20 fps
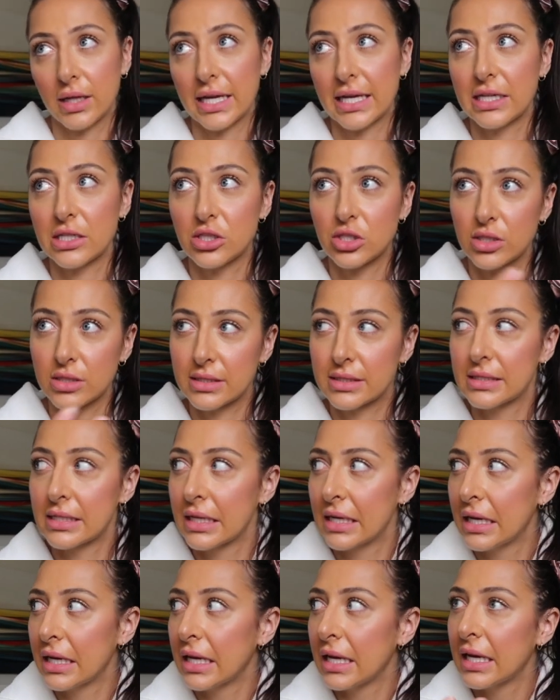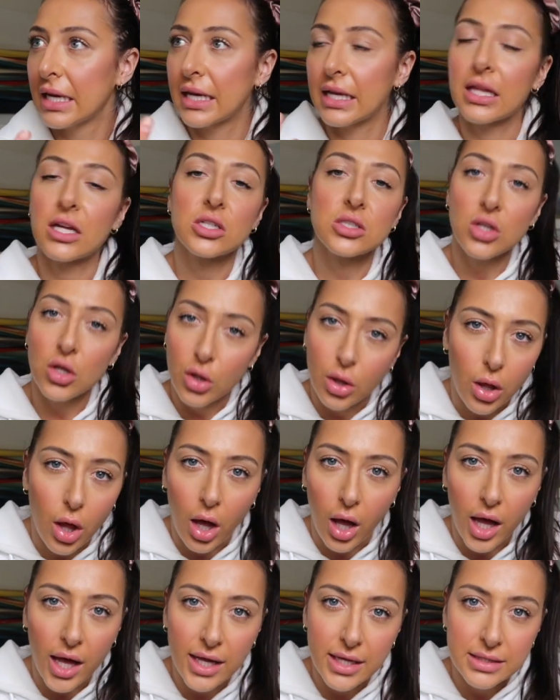Like, it's just, there's a
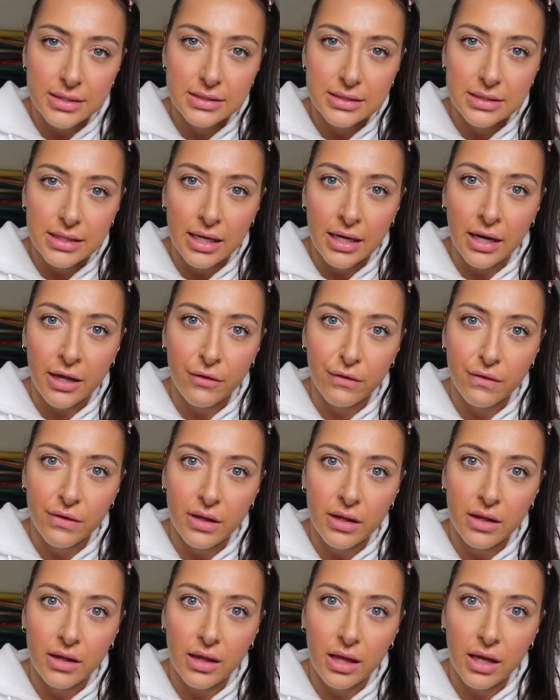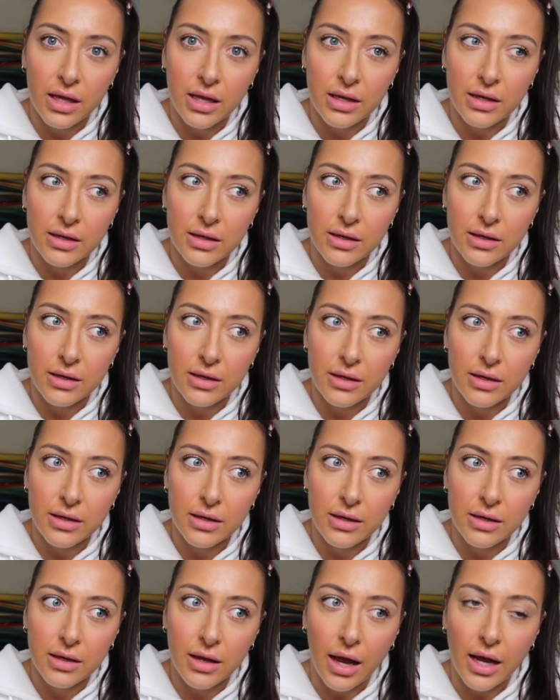lot. And I feel like
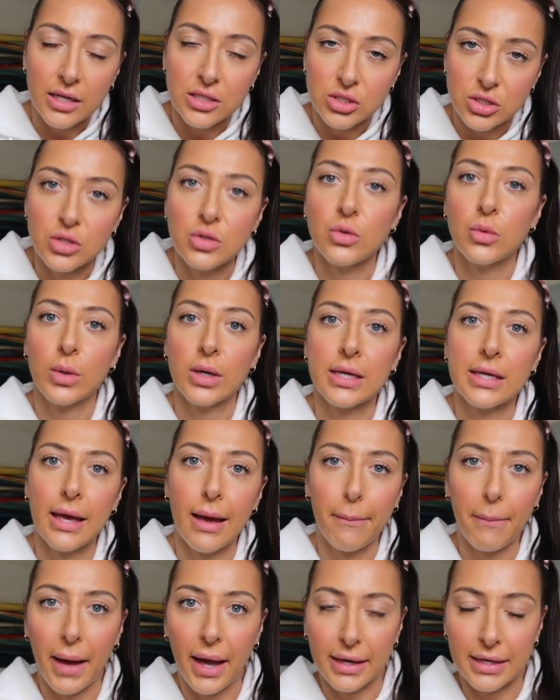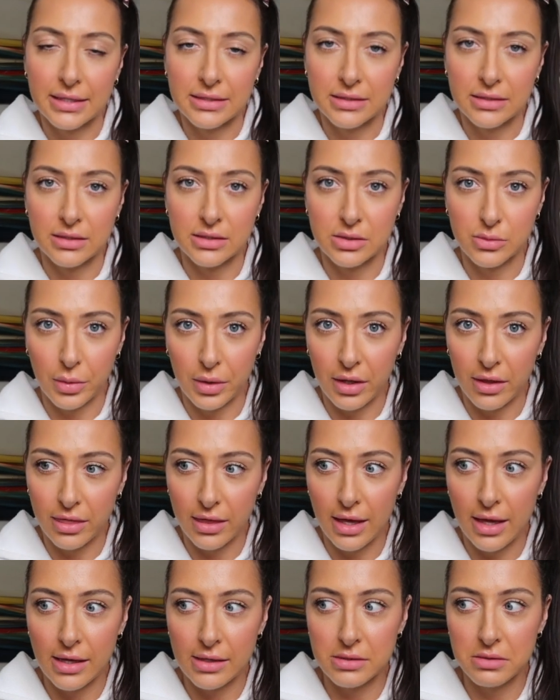I do want to get back into the swing of
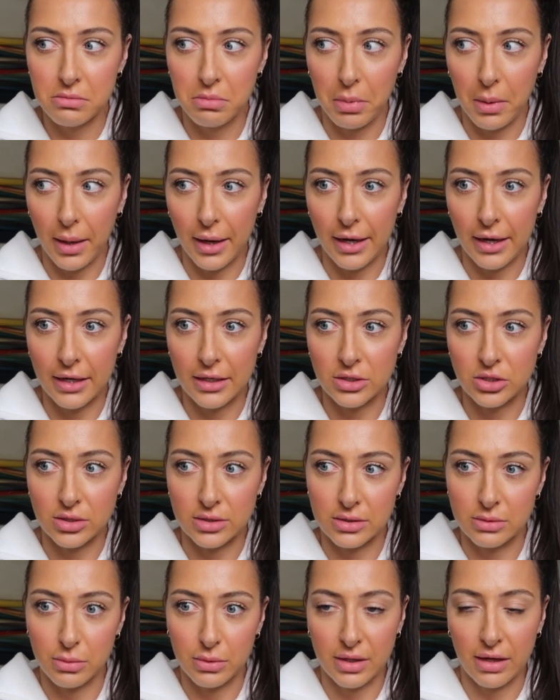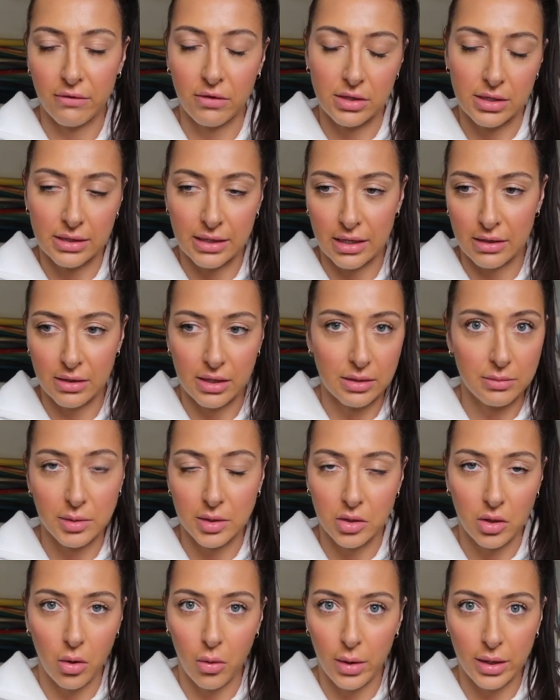things, but just with everything that had
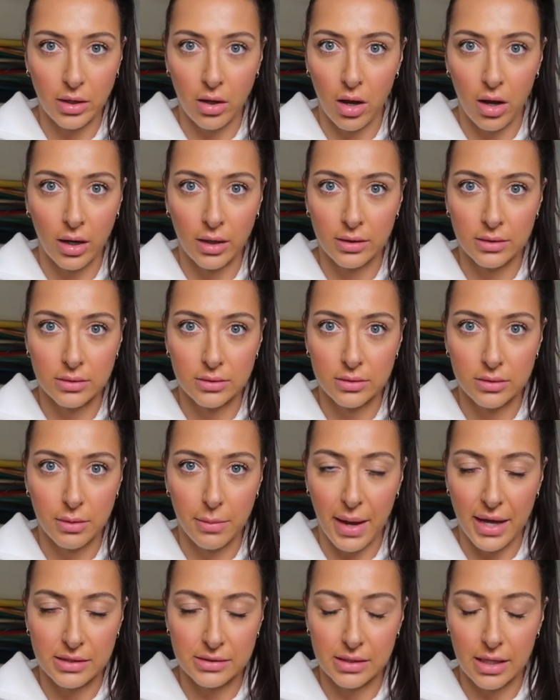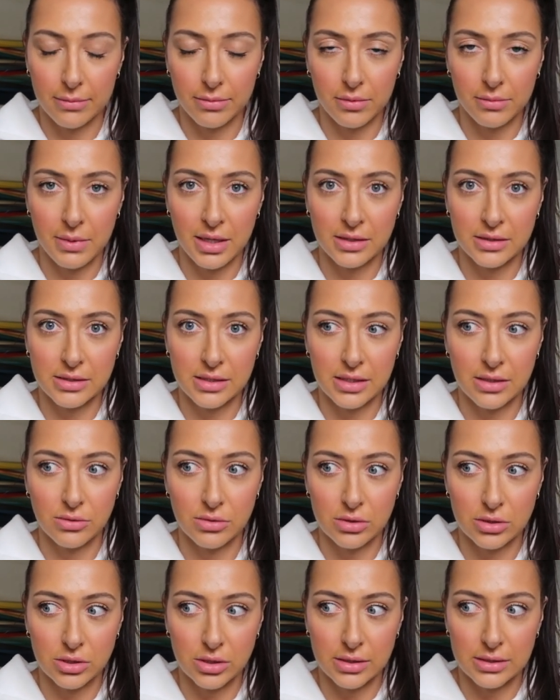been going on the past couple months, it
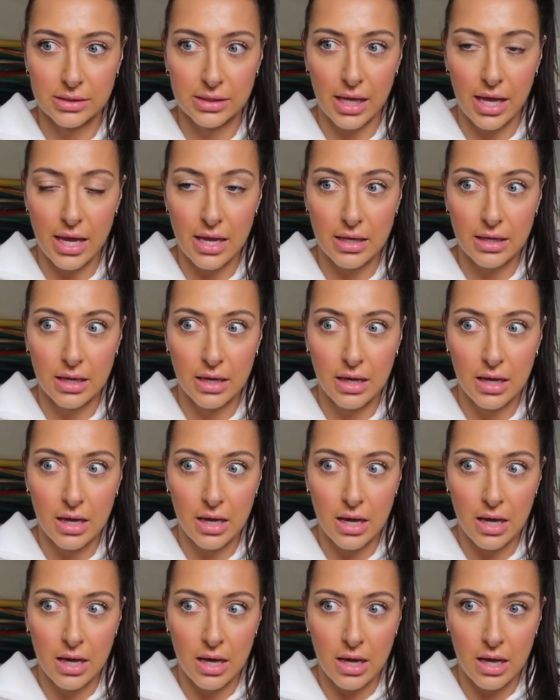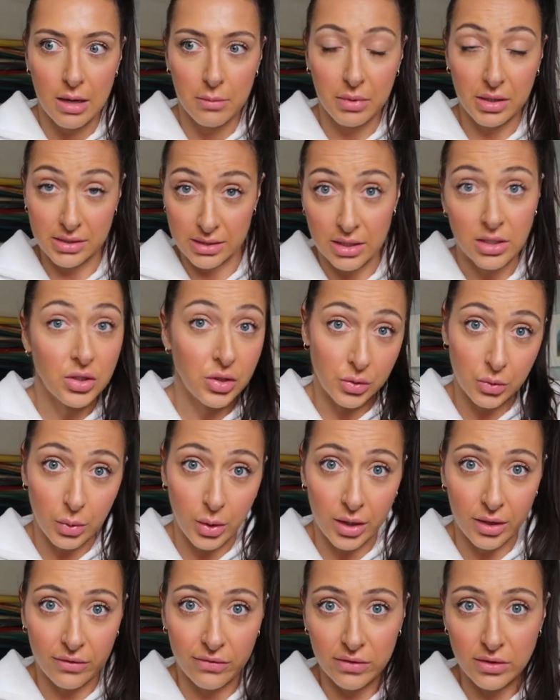was just like, plus, I do
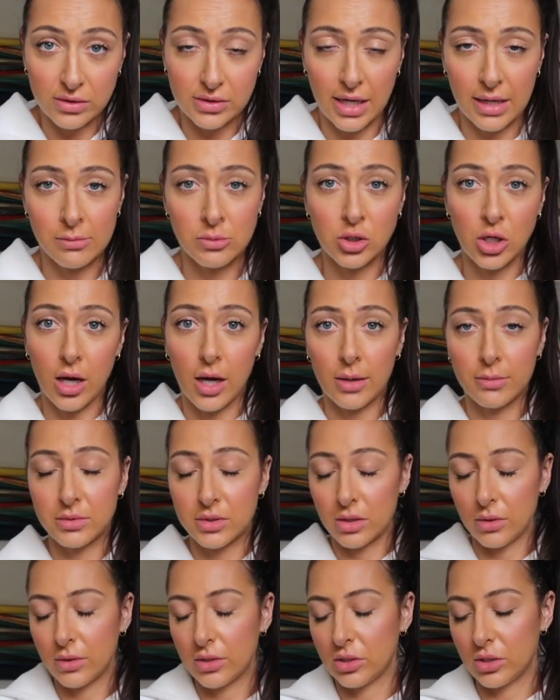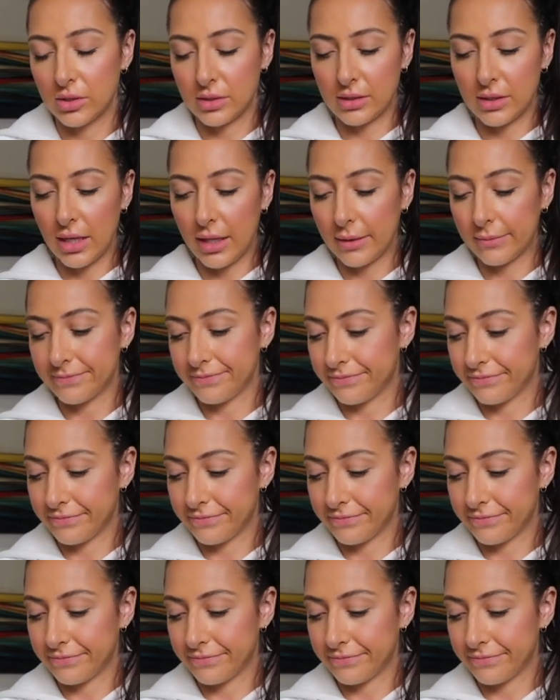work a full time job. So it's just like,